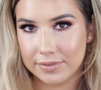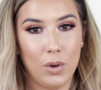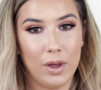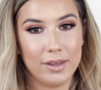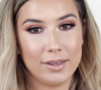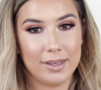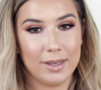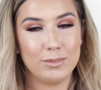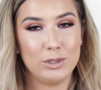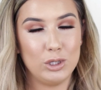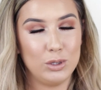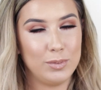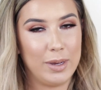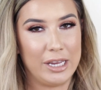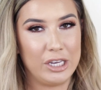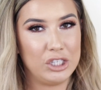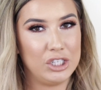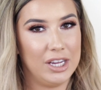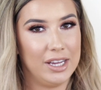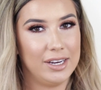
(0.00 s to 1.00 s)
Welcome to my
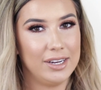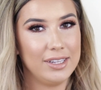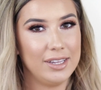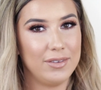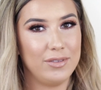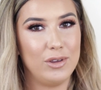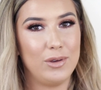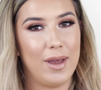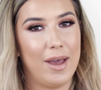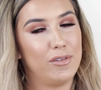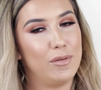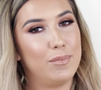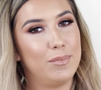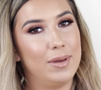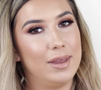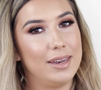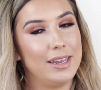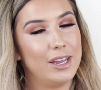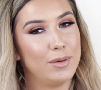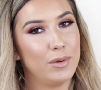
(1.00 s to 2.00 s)
channel if you haven't
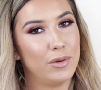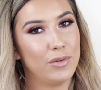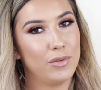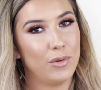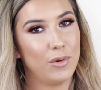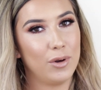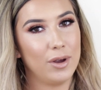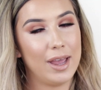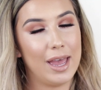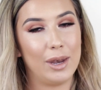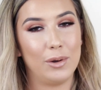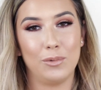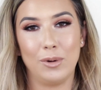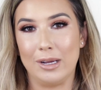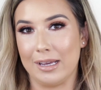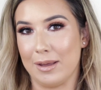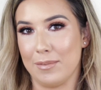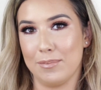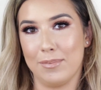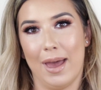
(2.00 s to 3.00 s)
been here before, and
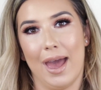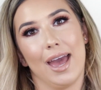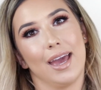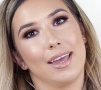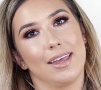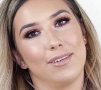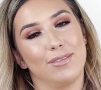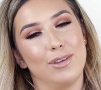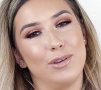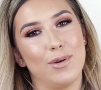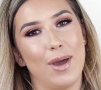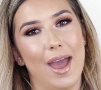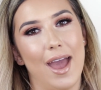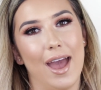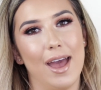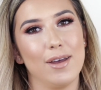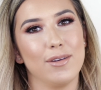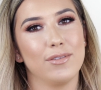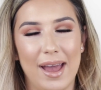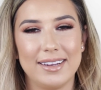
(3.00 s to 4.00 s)
welcome back if you
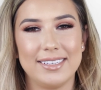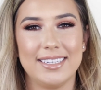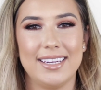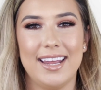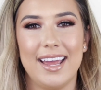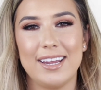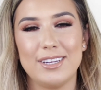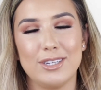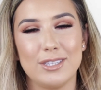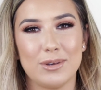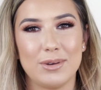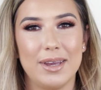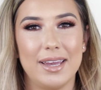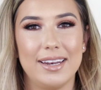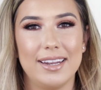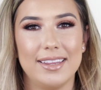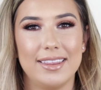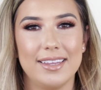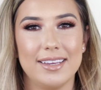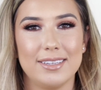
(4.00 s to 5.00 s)
have. Today I just
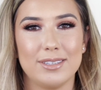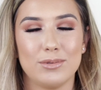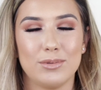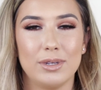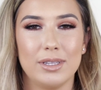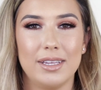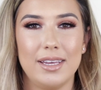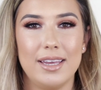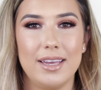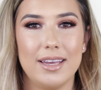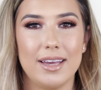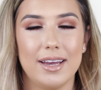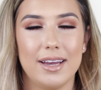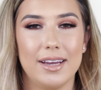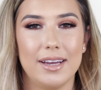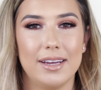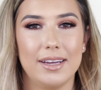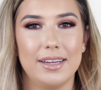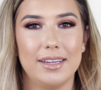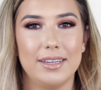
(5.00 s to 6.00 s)
created this really
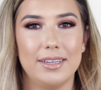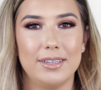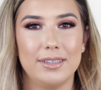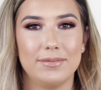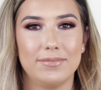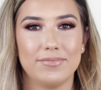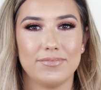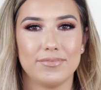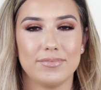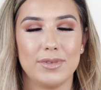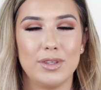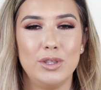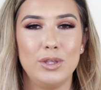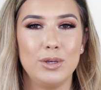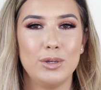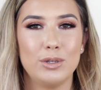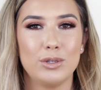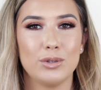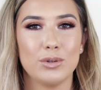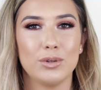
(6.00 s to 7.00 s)

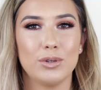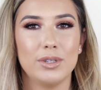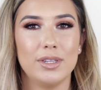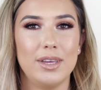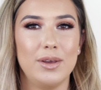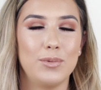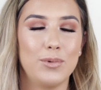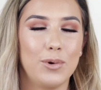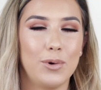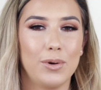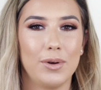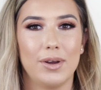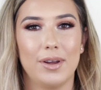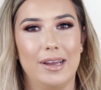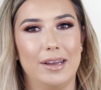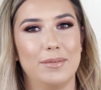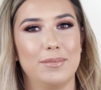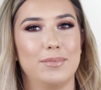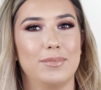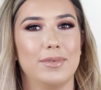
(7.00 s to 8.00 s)
neutrally
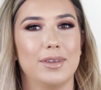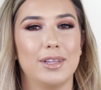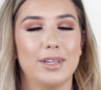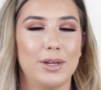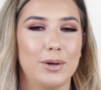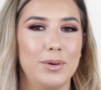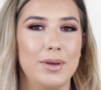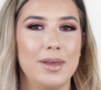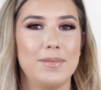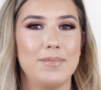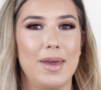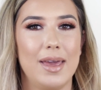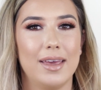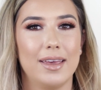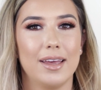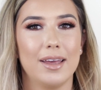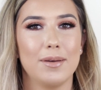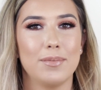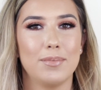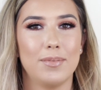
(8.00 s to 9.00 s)
warm glowy
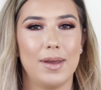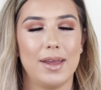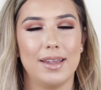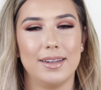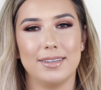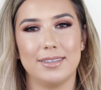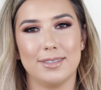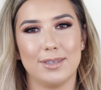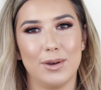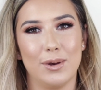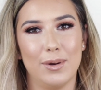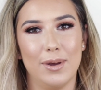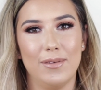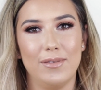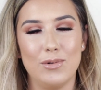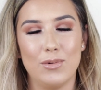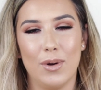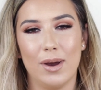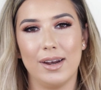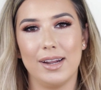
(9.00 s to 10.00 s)
makeup, and so if
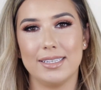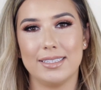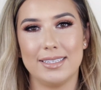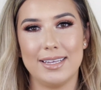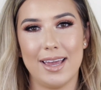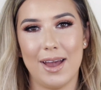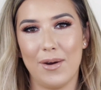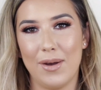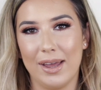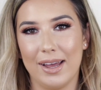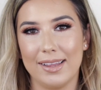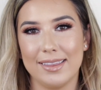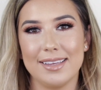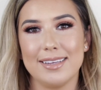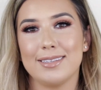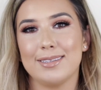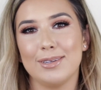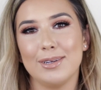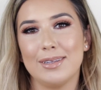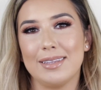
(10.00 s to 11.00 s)
you want to see how I got
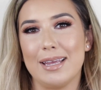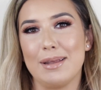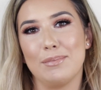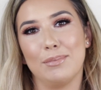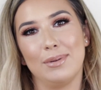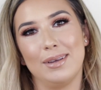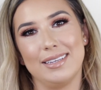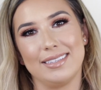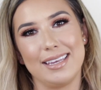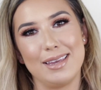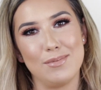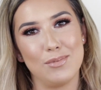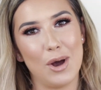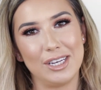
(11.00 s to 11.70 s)
this look, then please keep